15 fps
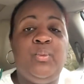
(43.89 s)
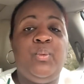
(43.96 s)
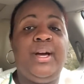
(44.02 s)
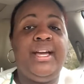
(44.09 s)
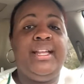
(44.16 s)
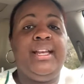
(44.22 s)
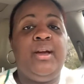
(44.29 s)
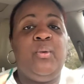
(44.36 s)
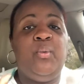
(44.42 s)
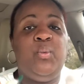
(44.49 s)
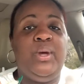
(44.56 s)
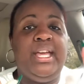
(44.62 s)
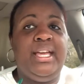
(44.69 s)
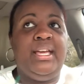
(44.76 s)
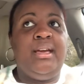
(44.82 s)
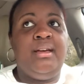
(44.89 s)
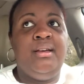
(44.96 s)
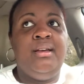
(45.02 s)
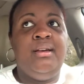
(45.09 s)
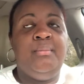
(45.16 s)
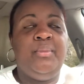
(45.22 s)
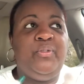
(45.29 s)
one week
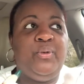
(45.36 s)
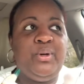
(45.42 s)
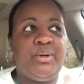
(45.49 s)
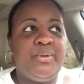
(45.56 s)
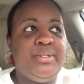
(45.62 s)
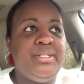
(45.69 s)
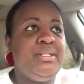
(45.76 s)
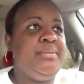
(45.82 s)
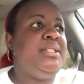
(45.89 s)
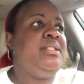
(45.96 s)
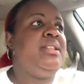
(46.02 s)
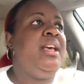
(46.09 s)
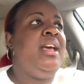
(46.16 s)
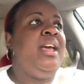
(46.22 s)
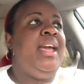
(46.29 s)
before Christmas.